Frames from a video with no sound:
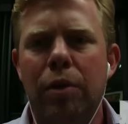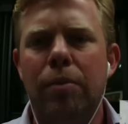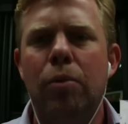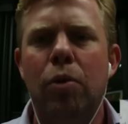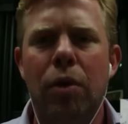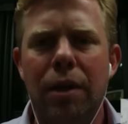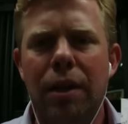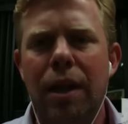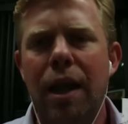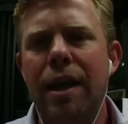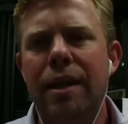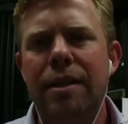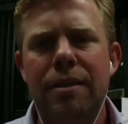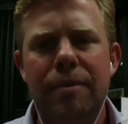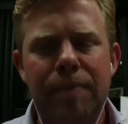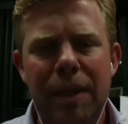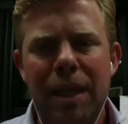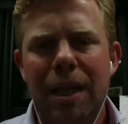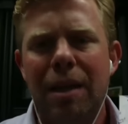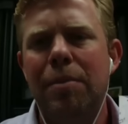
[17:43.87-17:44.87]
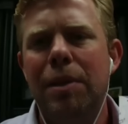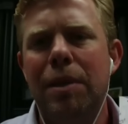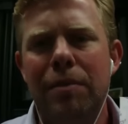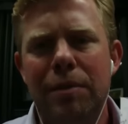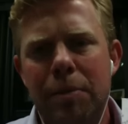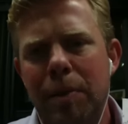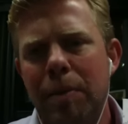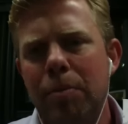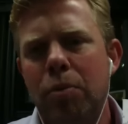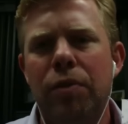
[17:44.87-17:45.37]
with more clients
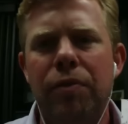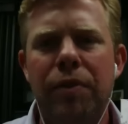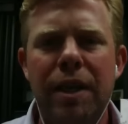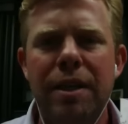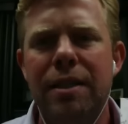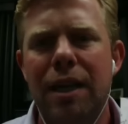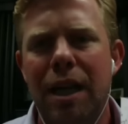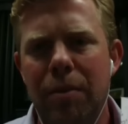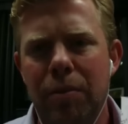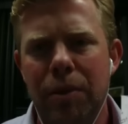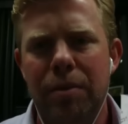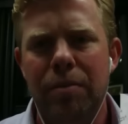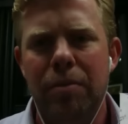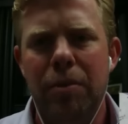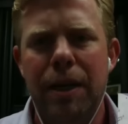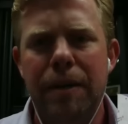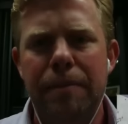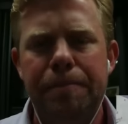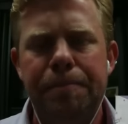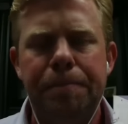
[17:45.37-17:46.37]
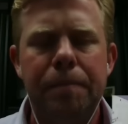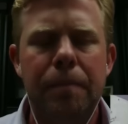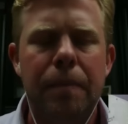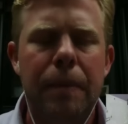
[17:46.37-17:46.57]
and spend more face time with them, right?